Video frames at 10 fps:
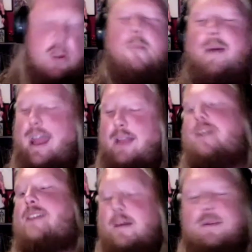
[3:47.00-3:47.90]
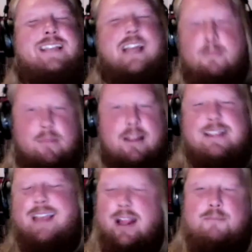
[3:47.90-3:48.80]
but anyways,
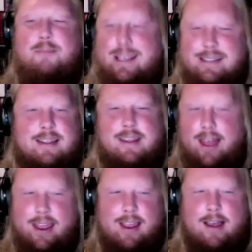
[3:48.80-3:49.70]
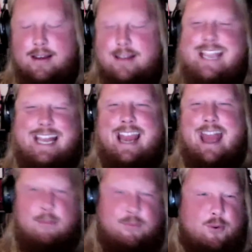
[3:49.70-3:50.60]
it's basically like a dating
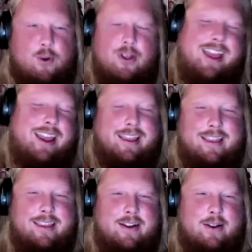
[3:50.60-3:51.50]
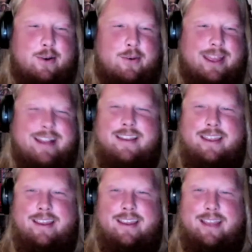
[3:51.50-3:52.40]
app for
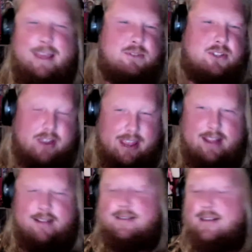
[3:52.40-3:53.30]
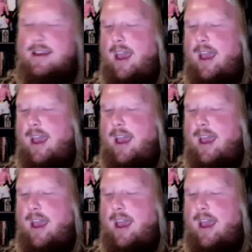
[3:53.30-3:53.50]
indie hipster kids,